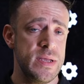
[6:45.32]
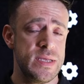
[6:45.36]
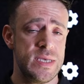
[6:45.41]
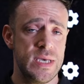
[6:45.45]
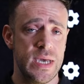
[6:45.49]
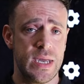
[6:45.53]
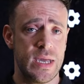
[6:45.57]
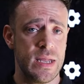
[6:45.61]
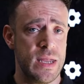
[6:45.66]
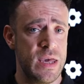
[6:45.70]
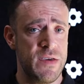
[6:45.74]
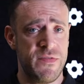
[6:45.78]

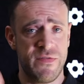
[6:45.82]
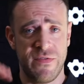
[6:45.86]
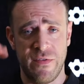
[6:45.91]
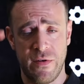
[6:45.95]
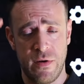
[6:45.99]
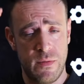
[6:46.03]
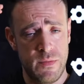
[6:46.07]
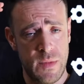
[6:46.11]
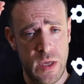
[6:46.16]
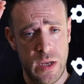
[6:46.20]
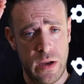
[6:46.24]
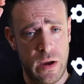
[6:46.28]
particularly
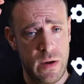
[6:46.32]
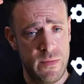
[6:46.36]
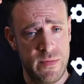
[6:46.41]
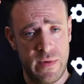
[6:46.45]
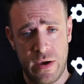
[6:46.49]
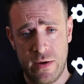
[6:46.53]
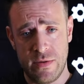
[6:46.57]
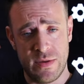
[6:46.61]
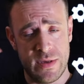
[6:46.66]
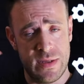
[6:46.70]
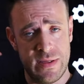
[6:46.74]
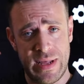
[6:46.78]
from, you know,
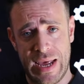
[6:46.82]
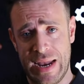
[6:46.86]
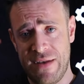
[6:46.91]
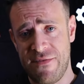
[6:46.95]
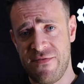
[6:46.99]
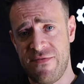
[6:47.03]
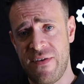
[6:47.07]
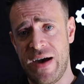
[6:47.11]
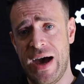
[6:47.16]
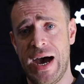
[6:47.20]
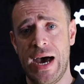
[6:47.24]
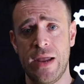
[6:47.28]
those that
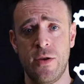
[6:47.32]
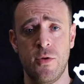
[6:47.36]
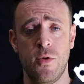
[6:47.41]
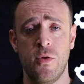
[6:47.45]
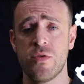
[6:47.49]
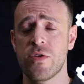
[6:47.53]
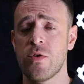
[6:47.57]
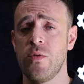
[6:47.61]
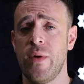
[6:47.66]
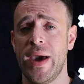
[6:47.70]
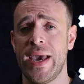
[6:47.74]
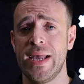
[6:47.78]
far
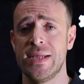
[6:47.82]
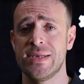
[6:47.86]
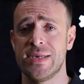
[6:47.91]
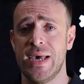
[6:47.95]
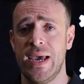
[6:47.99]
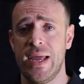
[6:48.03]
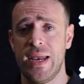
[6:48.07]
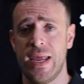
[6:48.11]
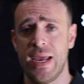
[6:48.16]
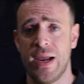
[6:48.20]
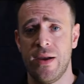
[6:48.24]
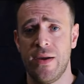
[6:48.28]
north
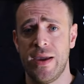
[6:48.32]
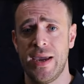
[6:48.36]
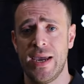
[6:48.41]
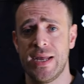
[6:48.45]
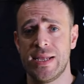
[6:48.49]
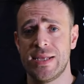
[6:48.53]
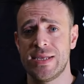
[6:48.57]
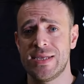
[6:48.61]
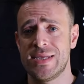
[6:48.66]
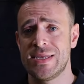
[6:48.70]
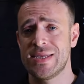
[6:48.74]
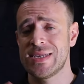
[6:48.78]
Queensland
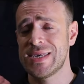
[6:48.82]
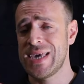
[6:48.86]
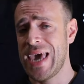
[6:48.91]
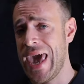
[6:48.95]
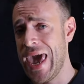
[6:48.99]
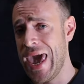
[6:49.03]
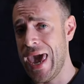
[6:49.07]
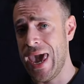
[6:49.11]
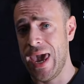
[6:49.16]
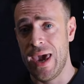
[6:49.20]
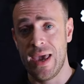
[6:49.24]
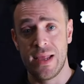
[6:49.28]
area,
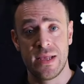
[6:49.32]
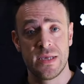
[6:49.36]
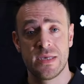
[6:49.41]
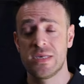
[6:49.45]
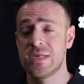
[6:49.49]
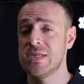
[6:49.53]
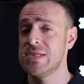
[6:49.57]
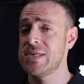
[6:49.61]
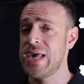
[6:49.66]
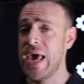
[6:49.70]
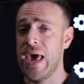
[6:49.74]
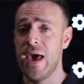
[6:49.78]
Cairns,
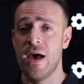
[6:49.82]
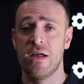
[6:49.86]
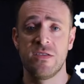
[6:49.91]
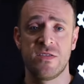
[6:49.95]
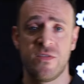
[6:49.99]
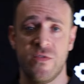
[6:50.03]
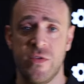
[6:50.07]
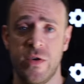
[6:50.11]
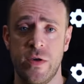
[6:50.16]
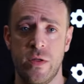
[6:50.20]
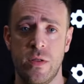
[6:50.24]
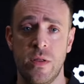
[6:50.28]

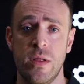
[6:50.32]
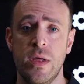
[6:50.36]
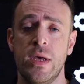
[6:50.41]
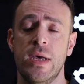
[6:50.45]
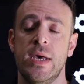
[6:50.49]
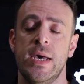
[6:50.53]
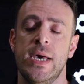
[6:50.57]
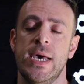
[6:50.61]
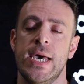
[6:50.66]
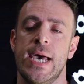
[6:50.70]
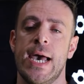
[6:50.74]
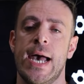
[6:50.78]
Townsville.
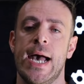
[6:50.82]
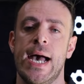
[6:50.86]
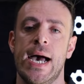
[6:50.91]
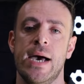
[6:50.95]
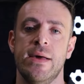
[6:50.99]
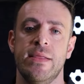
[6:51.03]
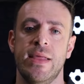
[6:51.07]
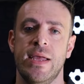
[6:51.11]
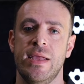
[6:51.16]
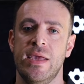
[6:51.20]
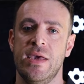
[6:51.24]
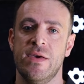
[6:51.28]

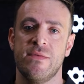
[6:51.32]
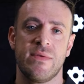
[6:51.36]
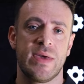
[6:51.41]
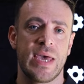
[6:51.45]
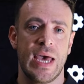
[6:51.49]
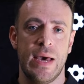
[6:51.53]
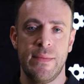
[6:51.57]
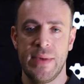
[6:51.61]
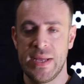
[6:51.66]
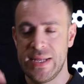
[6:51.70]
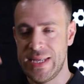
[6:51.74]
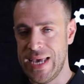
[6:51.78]
Then you're
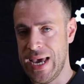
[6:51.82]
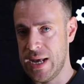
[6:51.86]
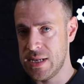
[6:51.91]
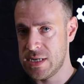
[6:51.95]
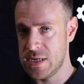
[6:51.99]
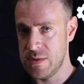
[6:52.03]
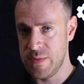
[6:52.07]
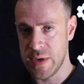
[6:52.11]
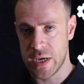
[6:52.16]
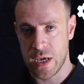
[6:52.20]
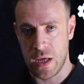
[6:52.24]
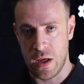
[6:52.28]
coming down
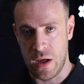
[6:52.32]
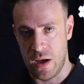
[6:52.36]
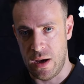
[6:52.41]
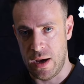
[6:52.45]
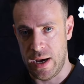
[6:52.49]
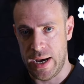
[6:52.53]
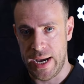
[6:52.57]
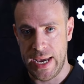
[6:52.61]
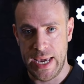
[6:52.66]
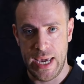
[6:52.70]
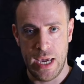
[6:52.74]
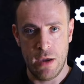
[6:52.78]
to
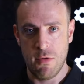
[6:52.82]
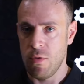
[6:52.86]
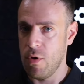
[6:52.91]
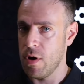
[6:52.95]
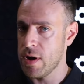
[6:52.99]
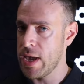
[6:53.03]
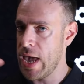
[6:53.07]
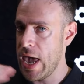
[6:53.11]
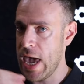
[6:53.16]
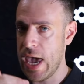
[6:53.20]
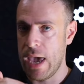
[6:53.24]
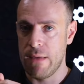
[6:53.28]
Mackay,
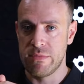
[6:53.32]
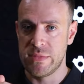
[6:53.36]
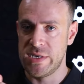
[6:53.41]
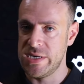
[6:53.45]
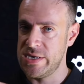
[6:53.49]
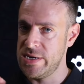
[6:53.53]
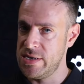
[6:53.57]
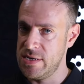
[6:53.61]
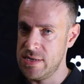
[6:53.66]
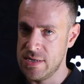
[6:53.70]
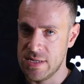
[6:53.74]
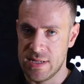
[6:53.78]

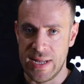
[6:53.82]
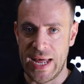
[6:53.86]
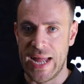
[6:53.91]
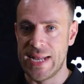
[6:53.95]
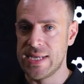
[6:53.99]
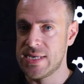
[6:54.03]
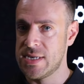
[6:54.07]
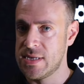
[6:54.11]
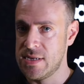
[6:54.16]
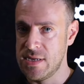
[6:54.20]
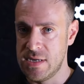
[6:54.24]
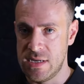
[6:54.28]
Rockhampton,
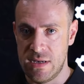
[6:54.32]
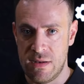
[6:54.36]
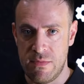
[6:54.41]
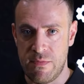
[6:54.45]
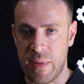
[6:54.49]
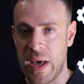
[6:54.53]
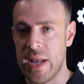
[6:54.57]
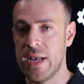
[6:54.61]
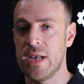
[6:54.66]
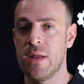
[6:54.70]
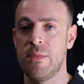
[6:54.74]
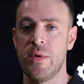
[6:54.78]
Gladstone,
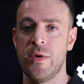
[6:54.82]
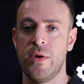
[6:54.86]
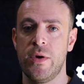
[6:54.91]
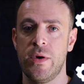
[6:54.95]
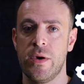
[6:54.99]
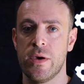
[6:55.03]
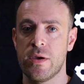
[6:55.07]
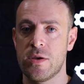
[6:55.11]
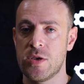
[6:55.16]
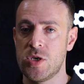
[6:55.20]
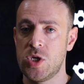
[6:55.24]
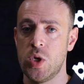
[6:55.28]

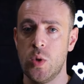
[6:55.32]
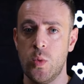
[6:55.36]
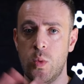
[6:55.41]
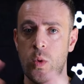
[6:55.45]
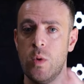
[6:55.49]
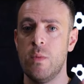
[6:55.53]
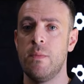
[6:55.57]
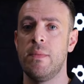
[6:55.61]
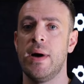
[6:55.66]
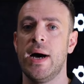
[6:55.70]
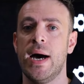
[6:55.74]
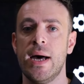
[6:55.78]
Bundaberg,
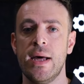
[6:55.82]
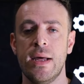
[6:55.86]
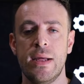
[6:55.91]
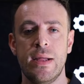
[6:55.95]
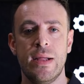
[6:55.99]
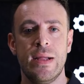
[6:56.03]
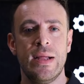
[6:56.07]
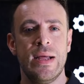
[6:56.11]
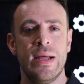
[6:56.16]
Toowoomba.